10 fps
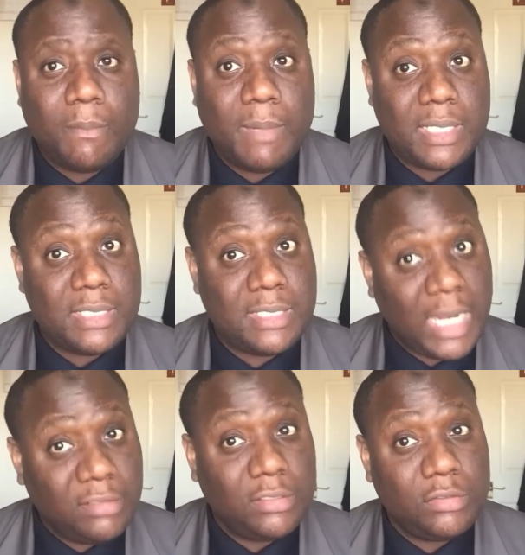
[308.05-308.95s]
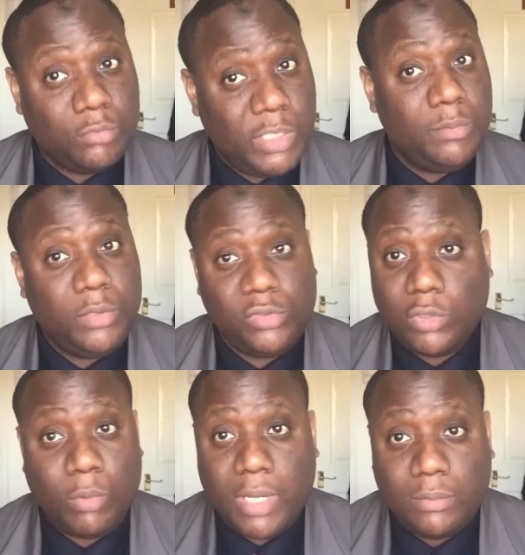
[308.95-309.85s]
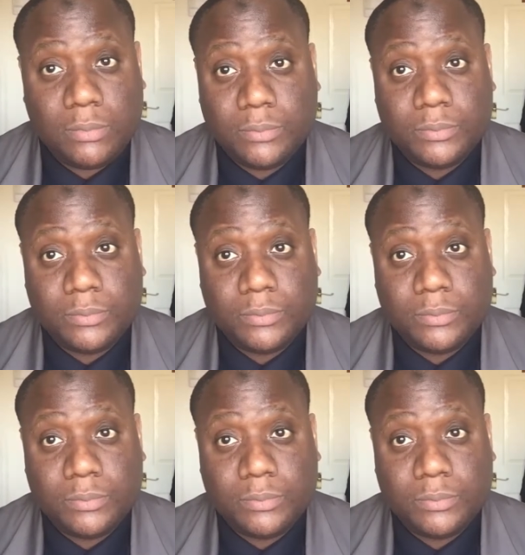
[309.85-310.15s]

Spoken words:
but doesn't read music well.